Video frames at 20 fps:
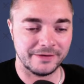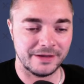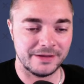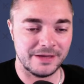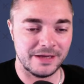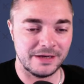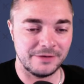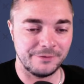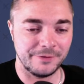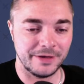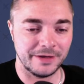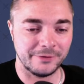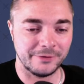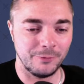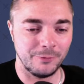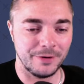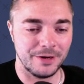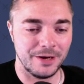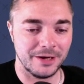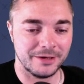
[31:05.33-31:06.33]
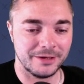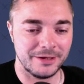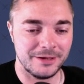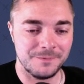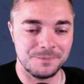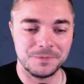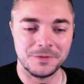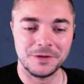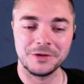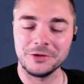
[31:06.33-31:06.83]
And then if you get super
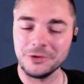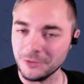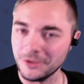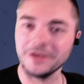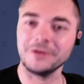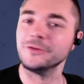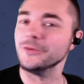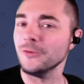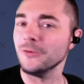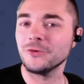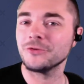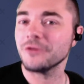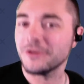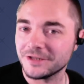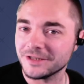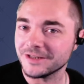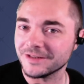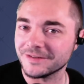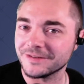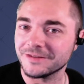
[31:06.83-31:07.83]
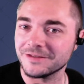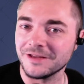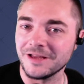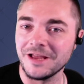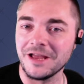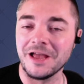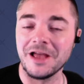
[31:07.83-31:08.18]
lucky, you get 2 crit hits.